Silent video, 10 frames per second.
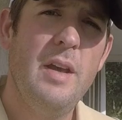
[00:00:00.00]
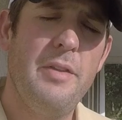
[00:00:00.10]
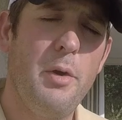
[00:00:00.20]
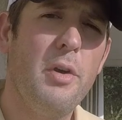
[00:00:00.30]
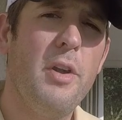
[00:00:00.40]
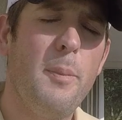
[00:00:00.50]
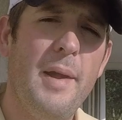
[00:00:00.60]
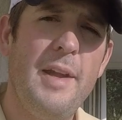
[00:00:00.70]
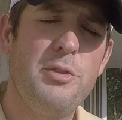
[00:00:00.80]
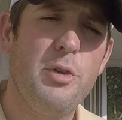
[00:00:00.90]
The earlier
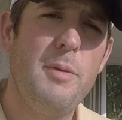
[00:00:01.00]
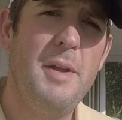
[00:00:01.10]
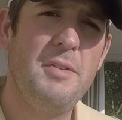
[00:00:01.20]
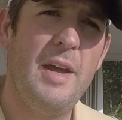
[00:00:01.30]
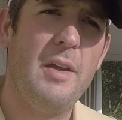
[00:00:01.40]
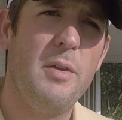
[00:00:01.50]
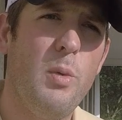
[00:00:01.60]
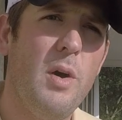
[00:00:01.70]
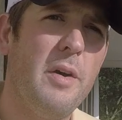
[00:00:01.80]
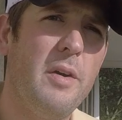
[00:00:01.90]
planted soybeans handled the
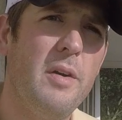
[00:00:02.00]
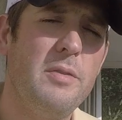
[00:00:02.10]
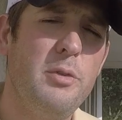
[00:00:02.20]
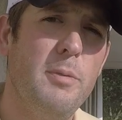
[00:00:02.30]
water